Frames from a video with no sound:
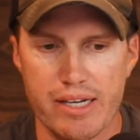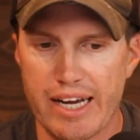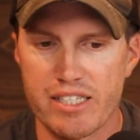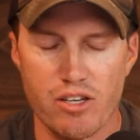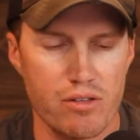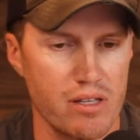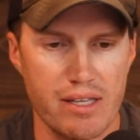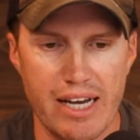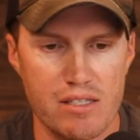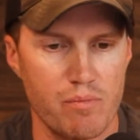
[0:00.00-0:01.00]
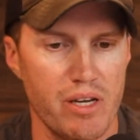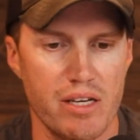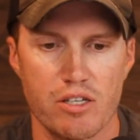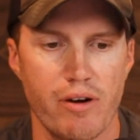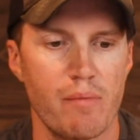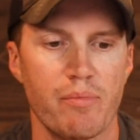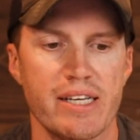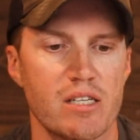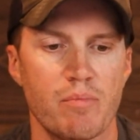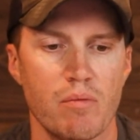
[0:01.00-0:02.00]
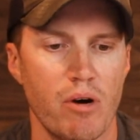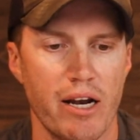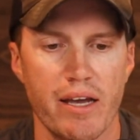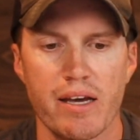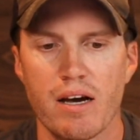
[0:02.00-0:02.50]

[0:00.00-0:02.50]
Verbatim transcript: I still think the S and P is a great place to put money.